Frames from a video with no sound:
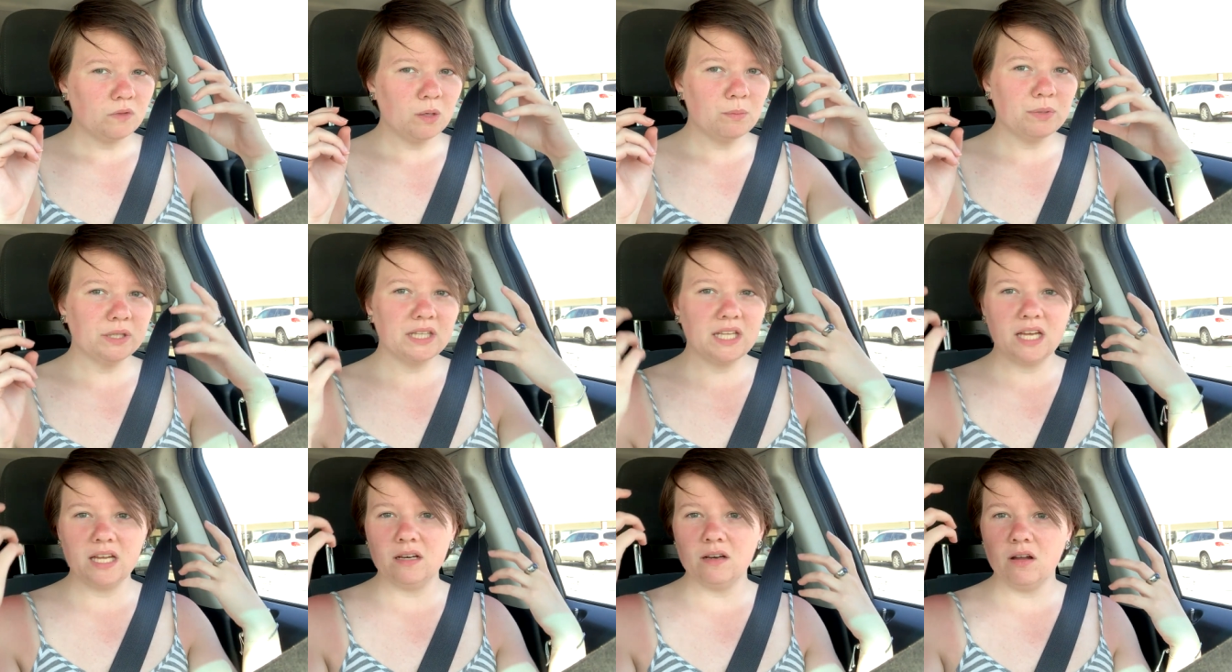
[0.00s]

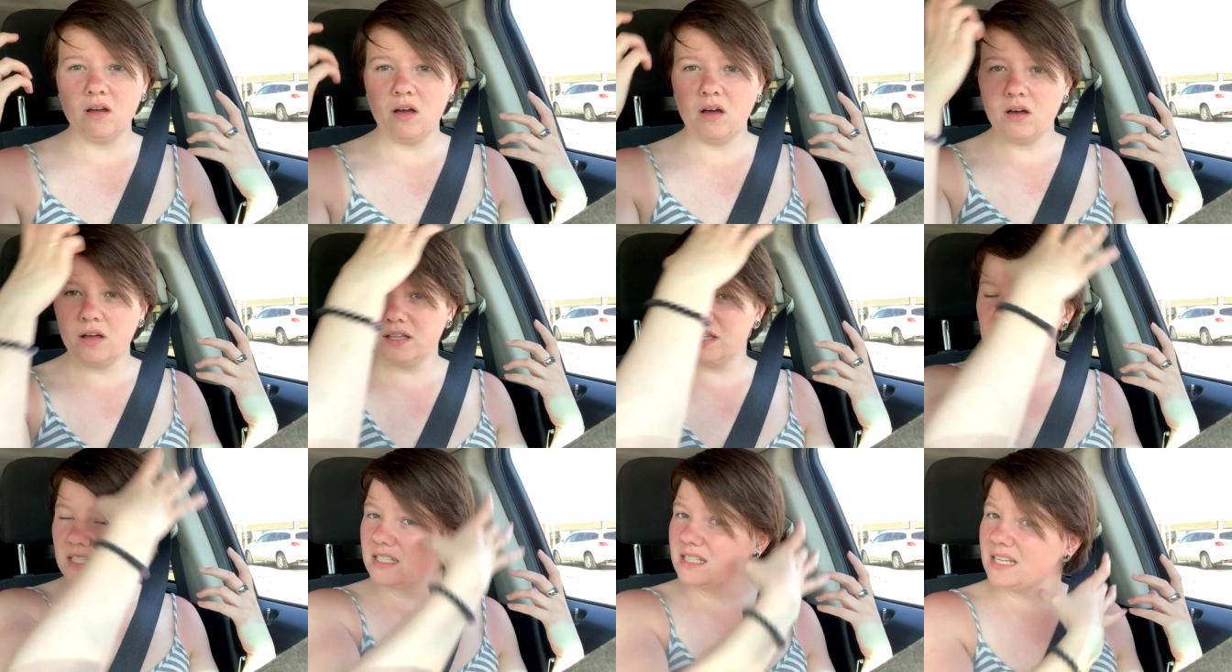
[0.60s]
but then
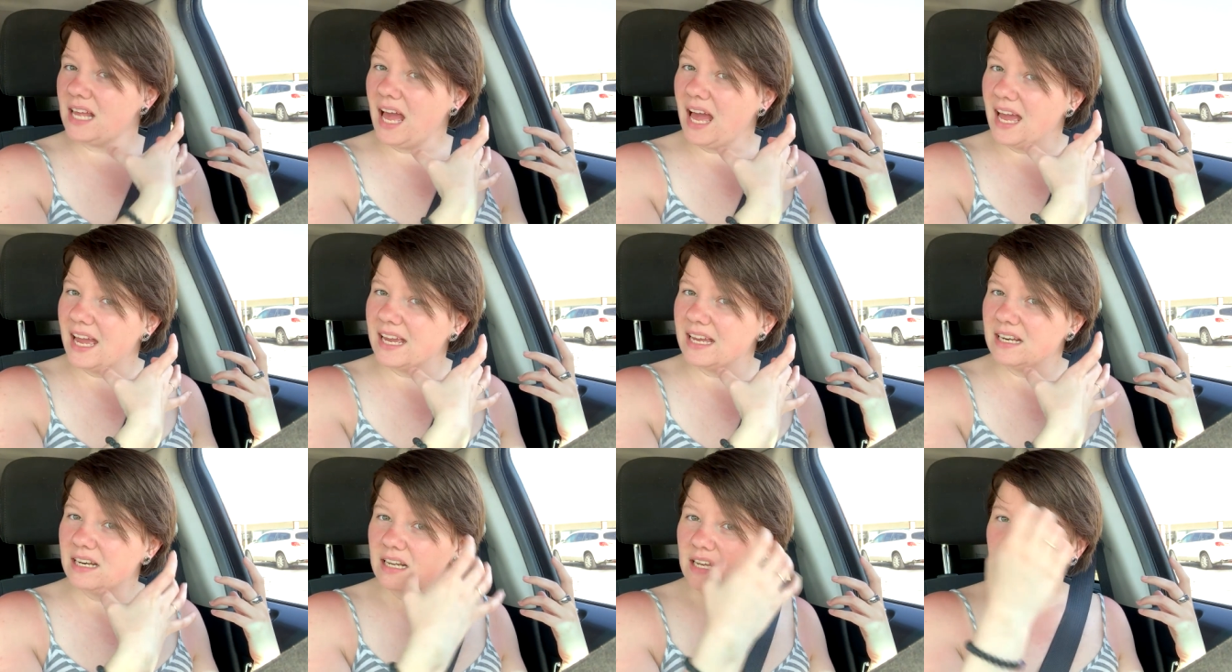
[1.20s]
on the
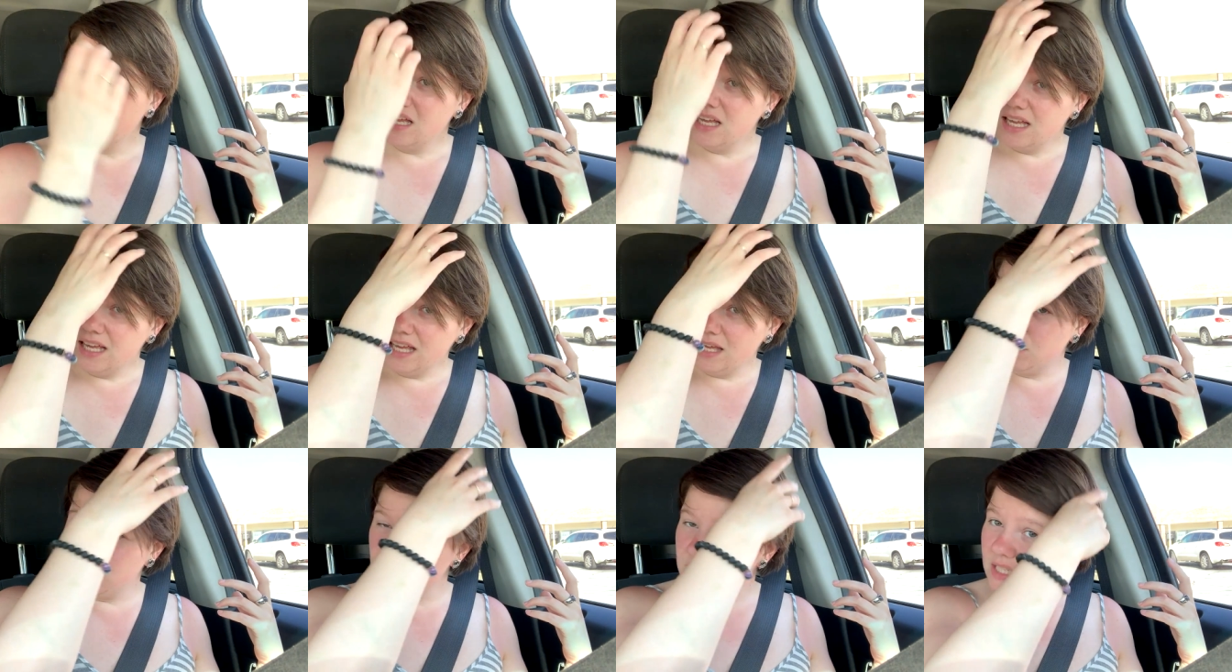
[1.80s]
side,
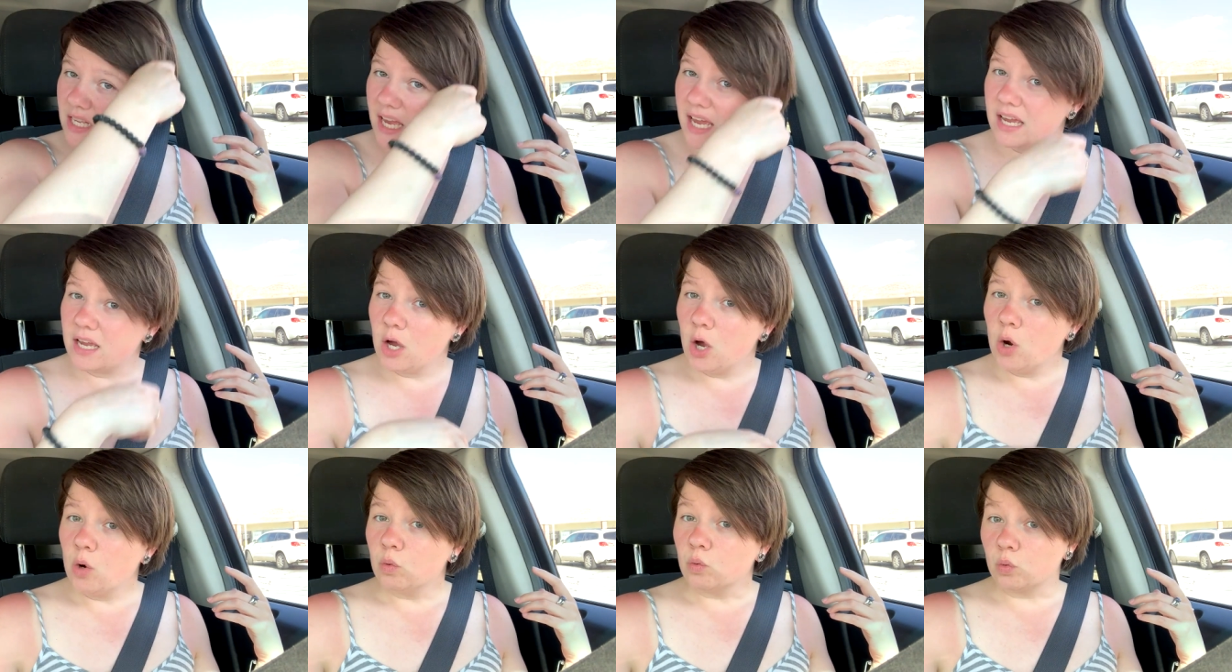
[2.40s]
it was
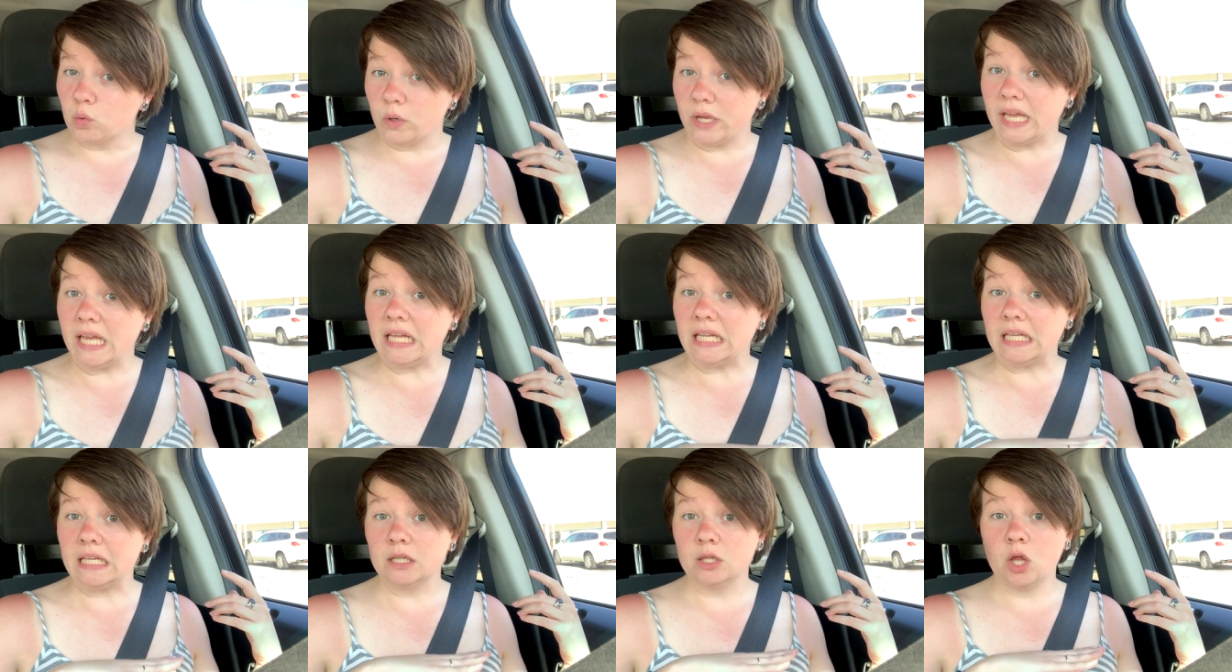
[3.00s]
like
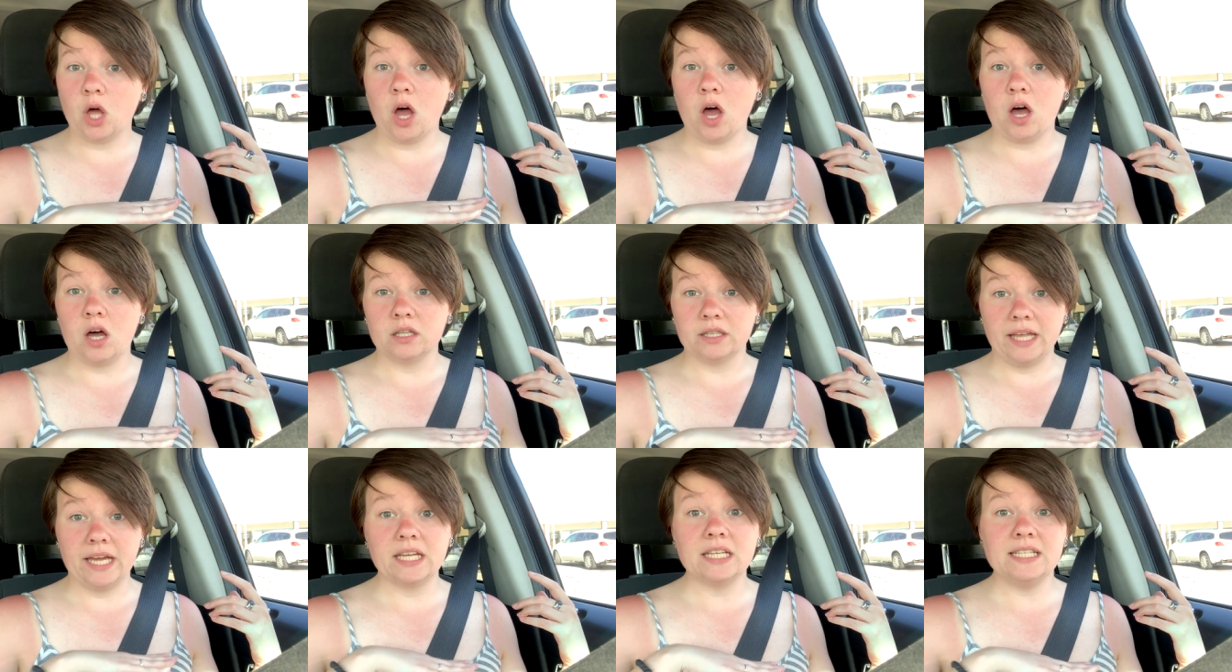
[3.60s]
really
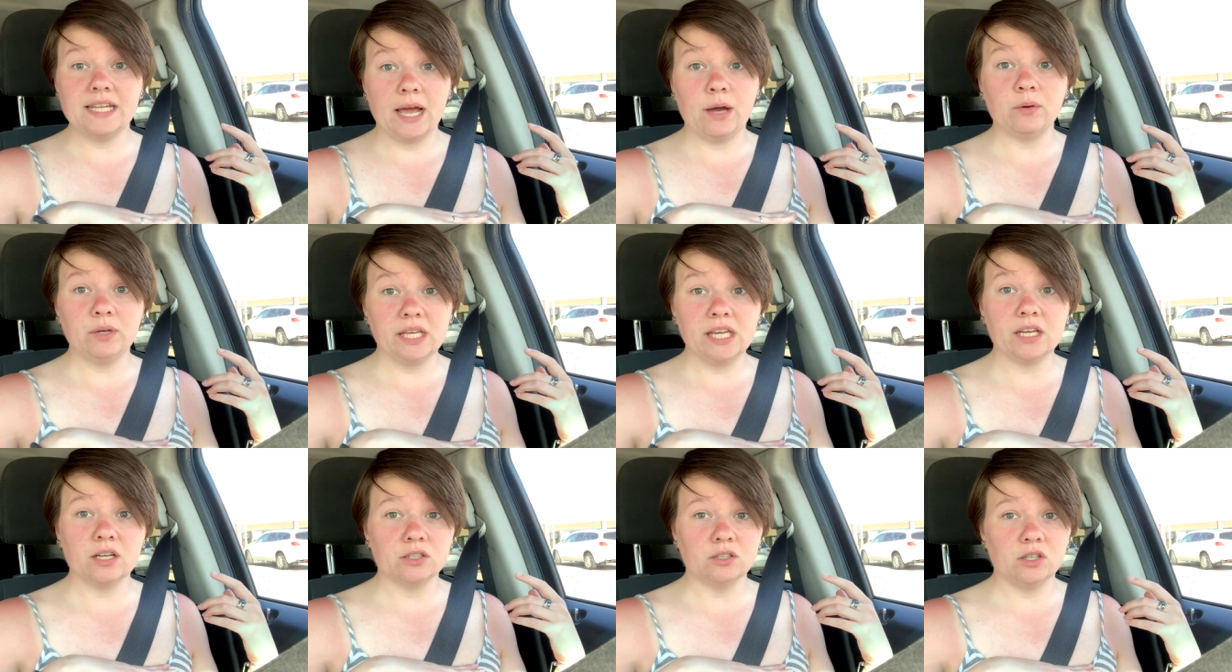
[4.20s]
long, like down
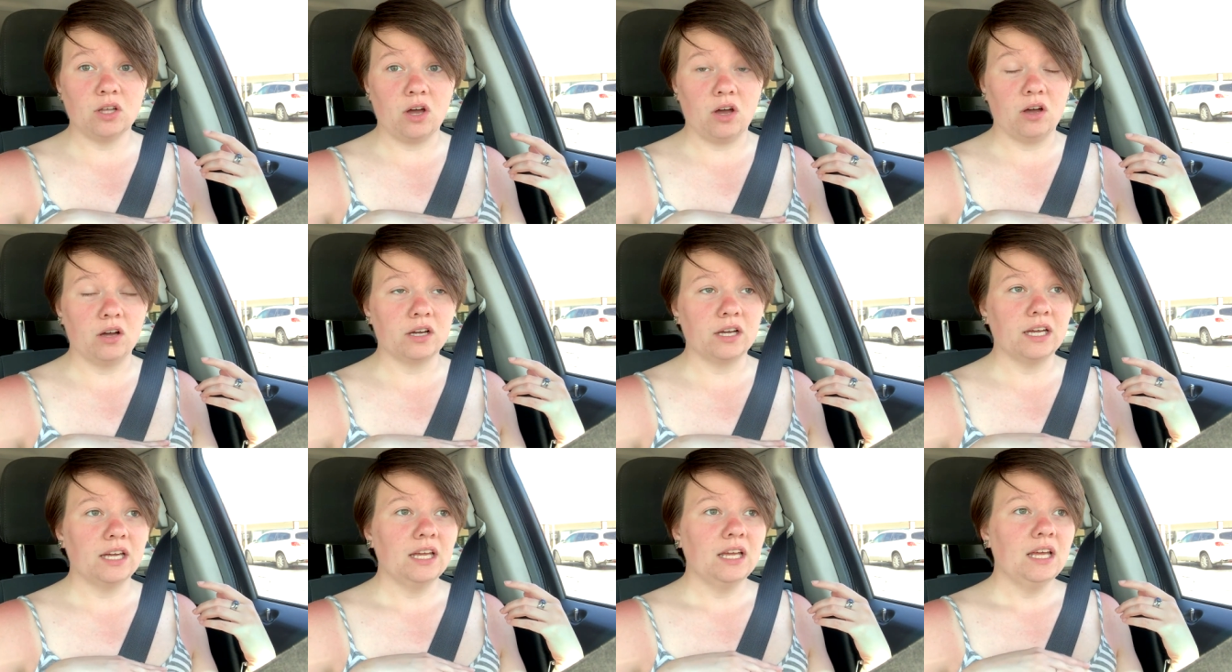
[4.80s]
here
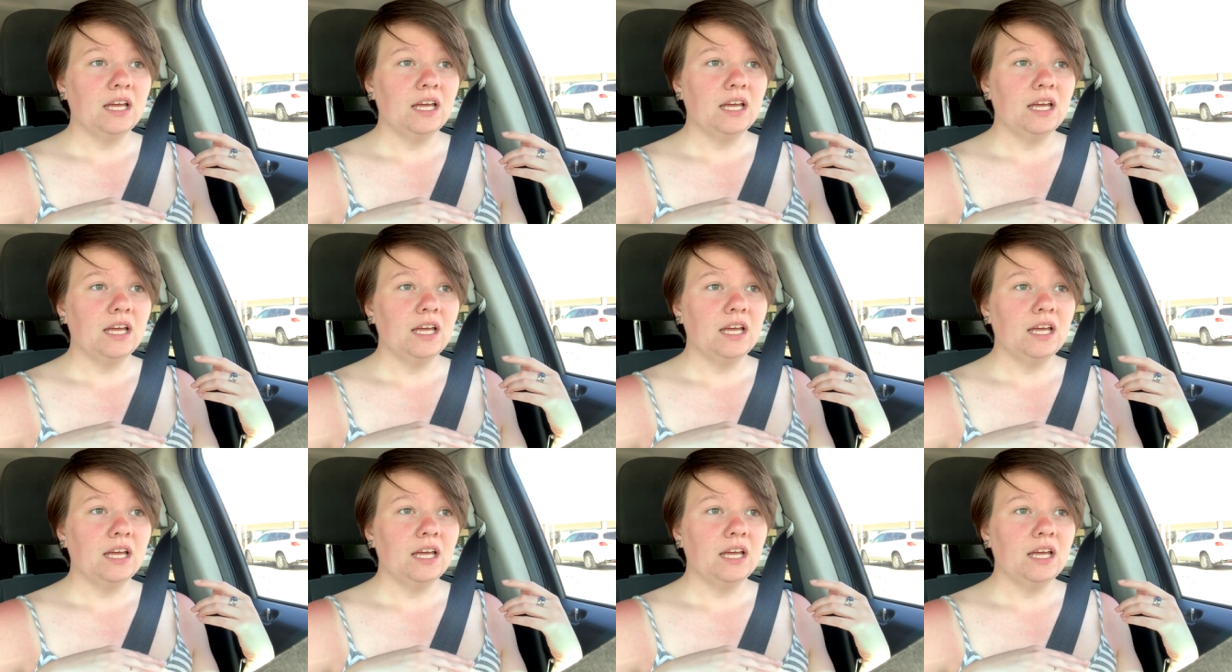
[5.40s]
long,